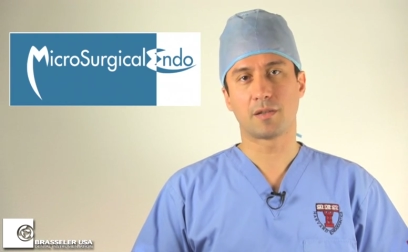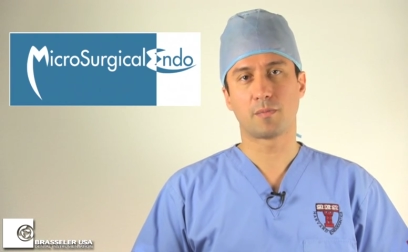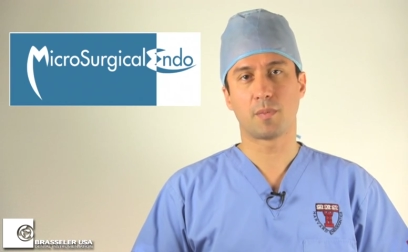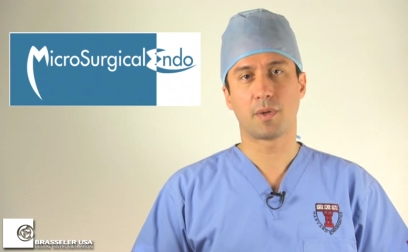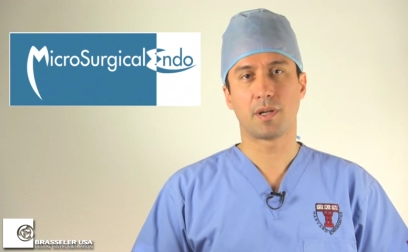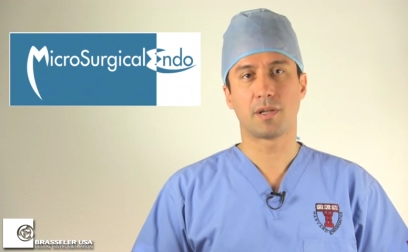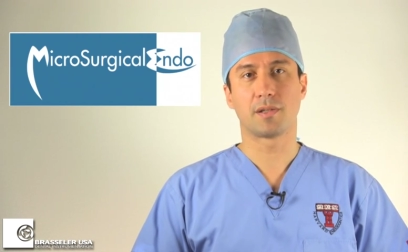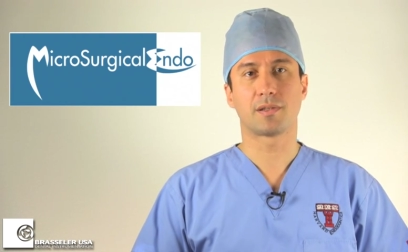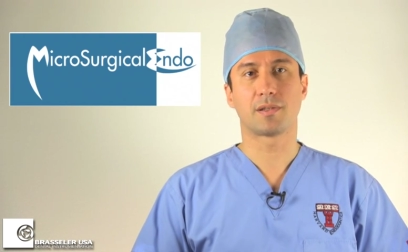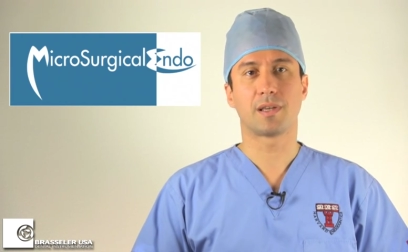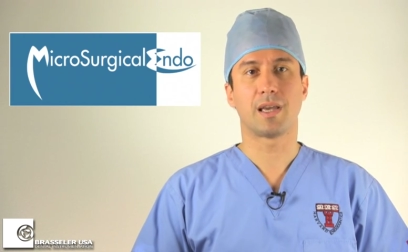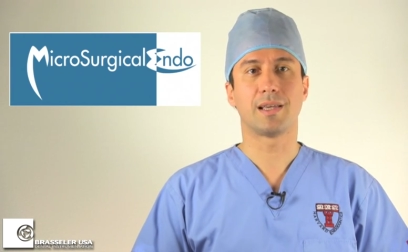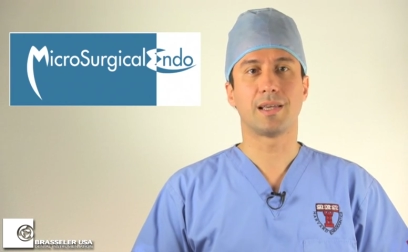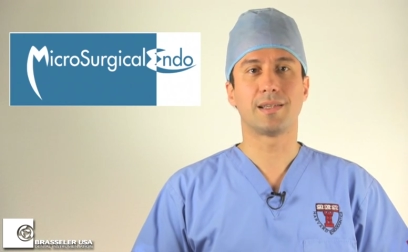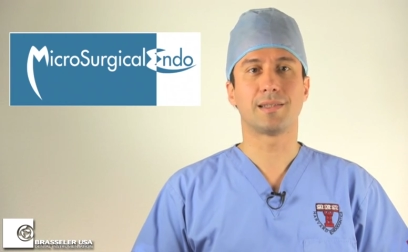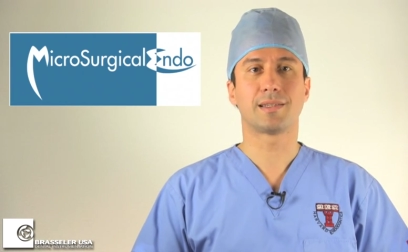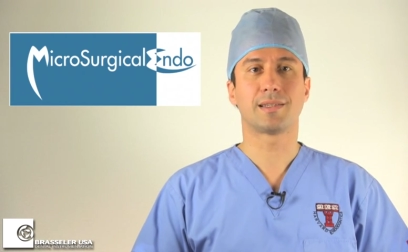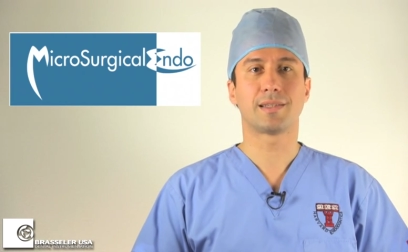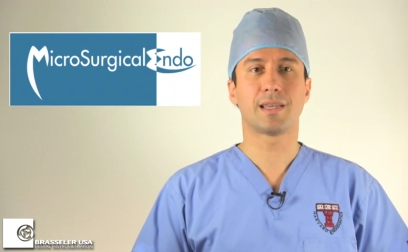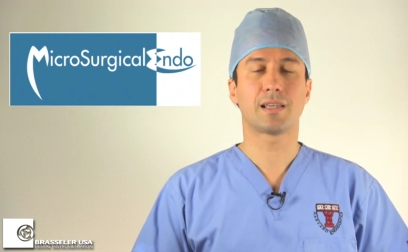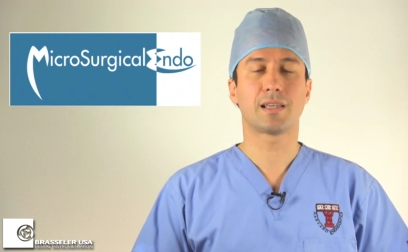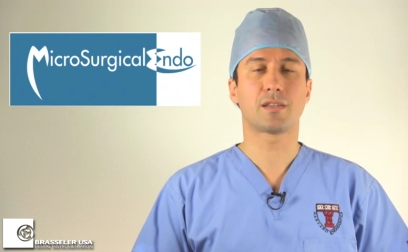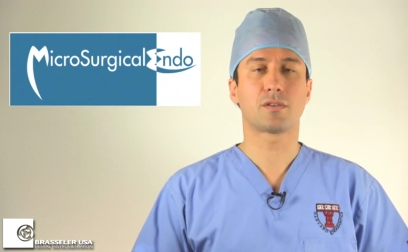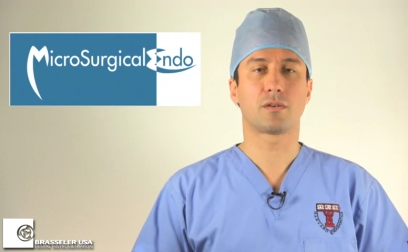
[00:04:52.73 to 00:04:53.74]
but a size
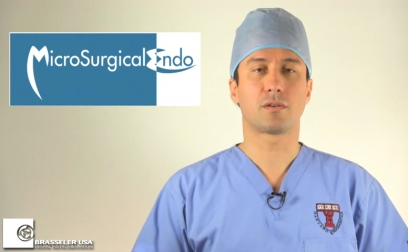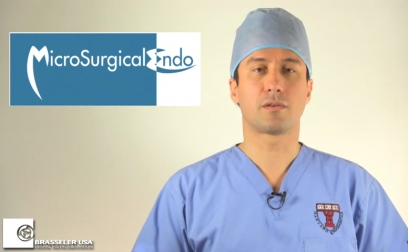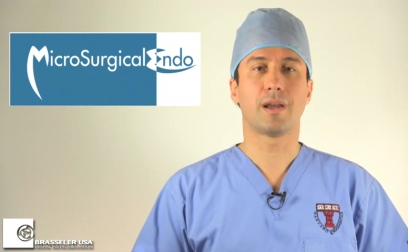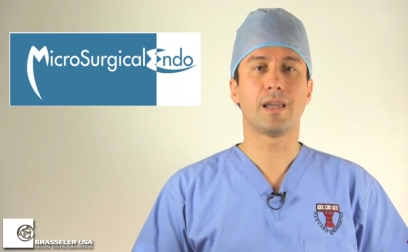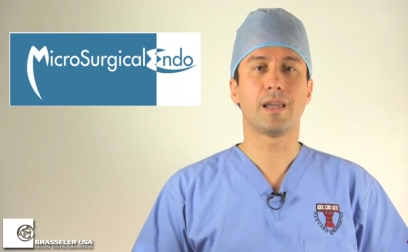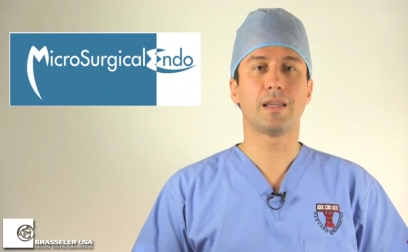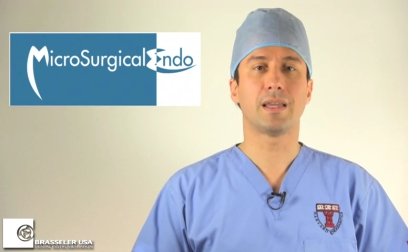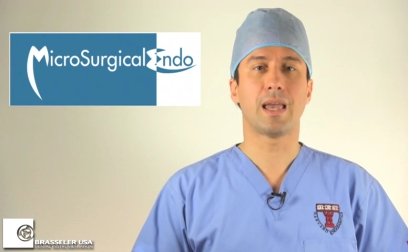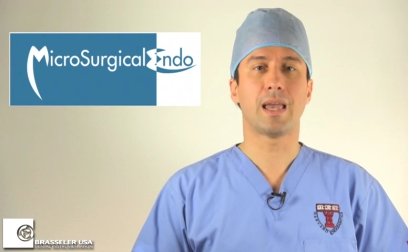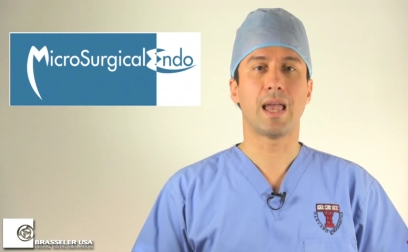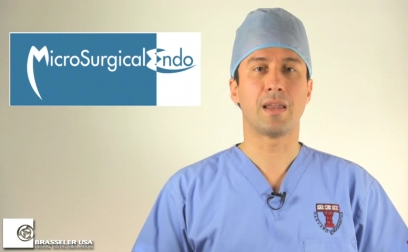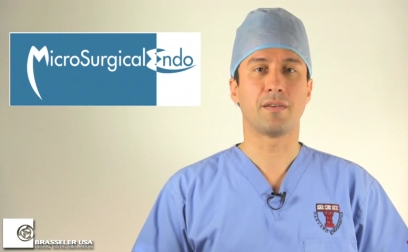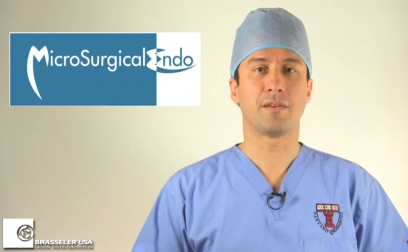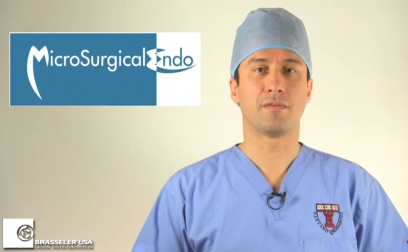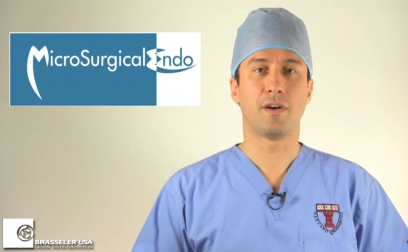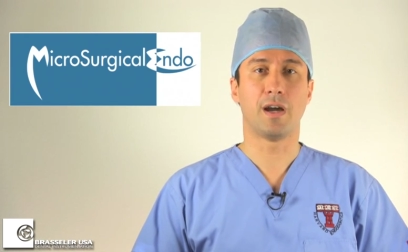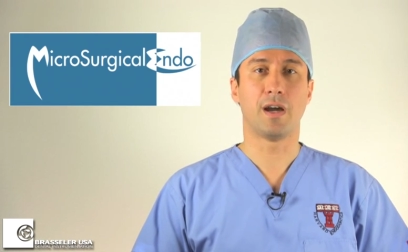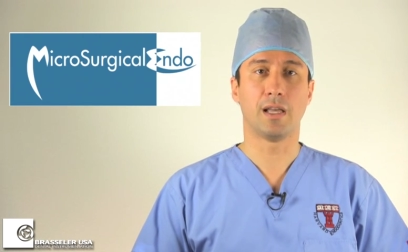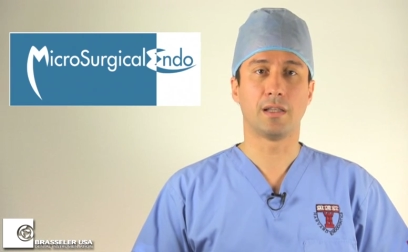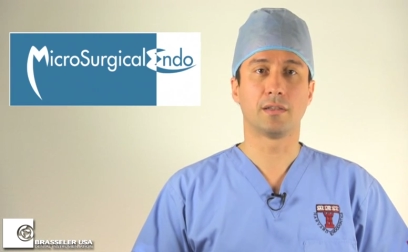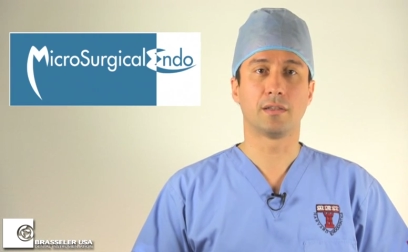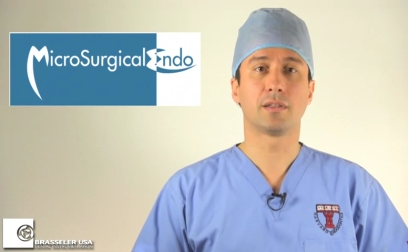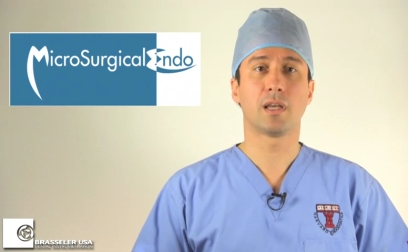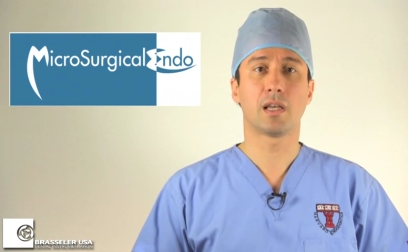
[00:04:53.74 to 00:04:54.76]
6 or 8 hand
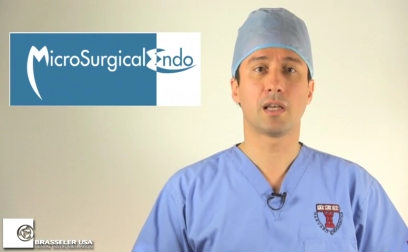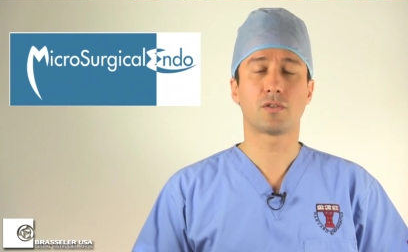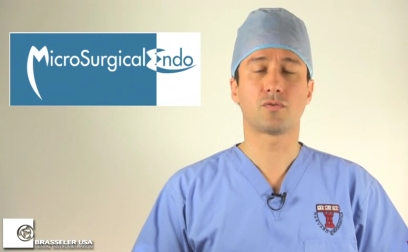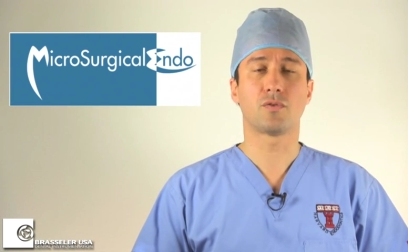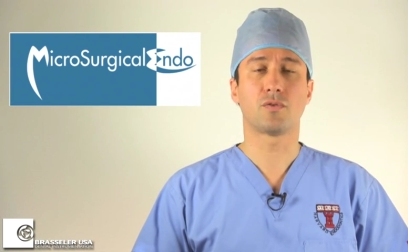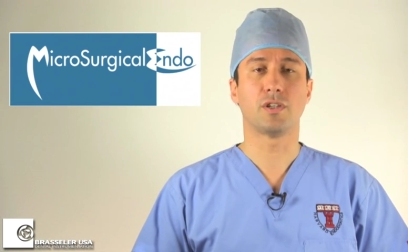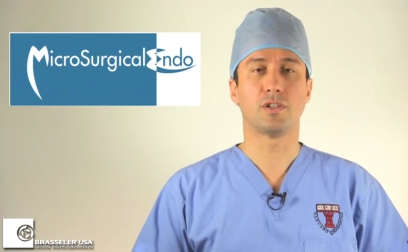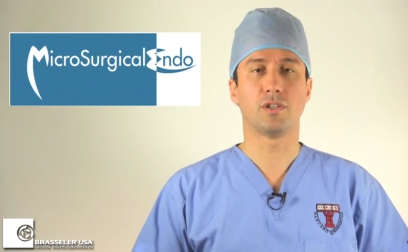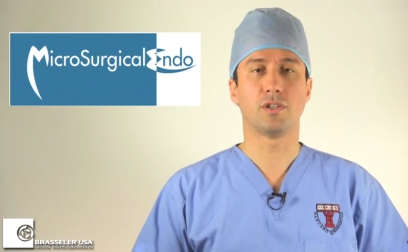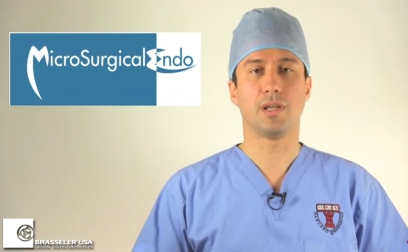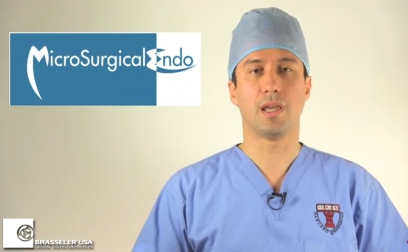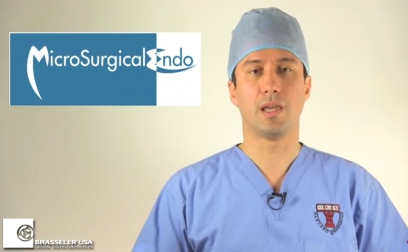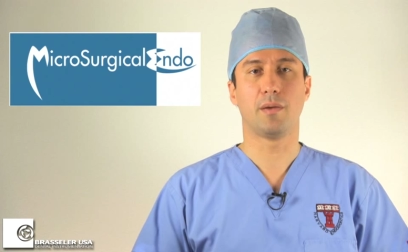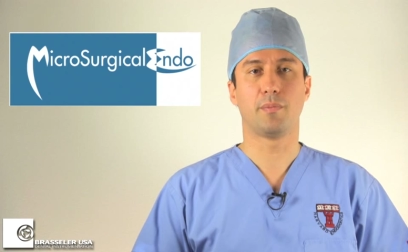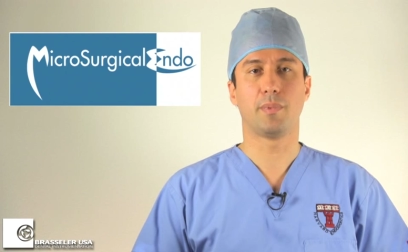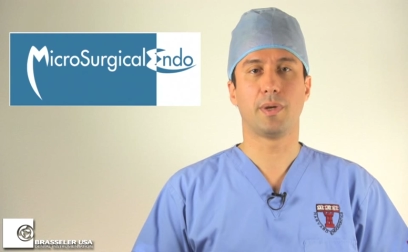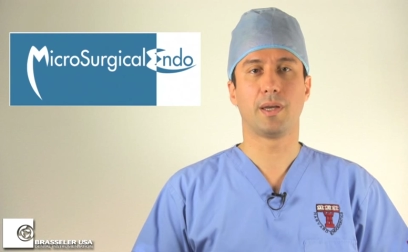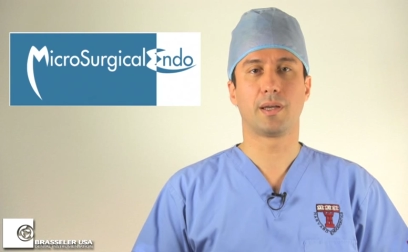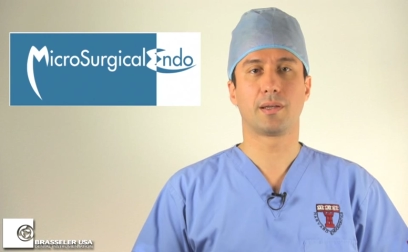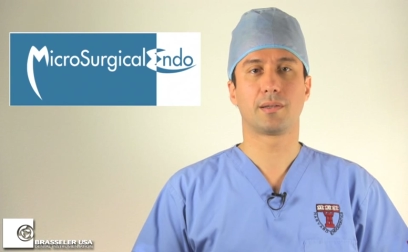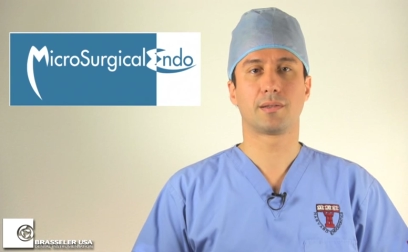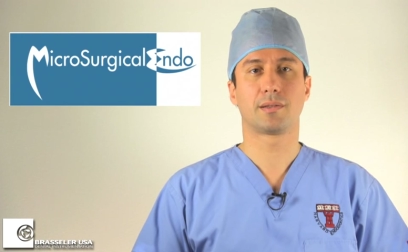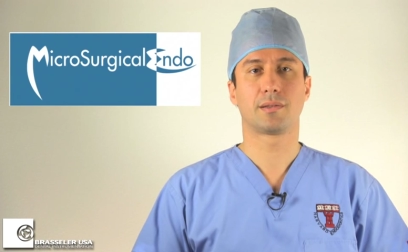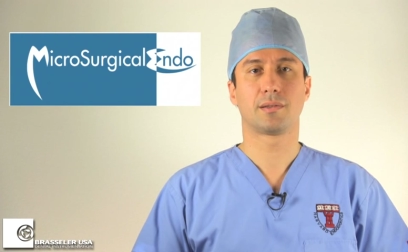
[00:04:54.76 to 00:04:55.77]
file does reach the
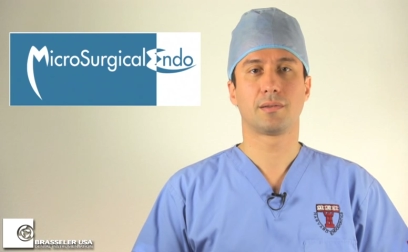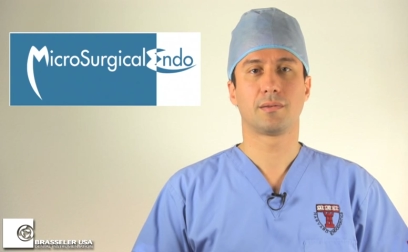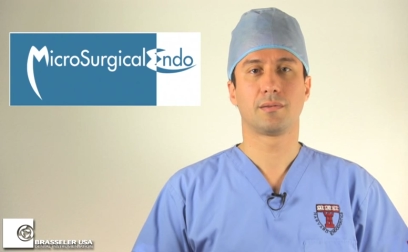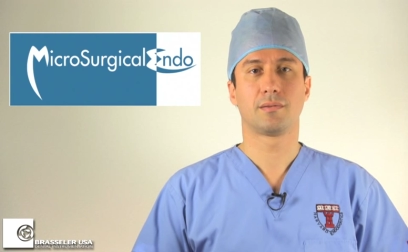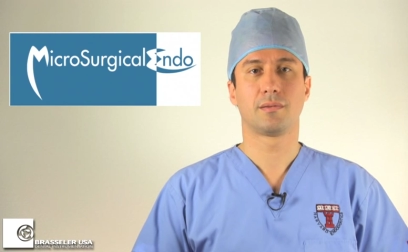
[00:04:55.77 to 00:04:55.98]
apex.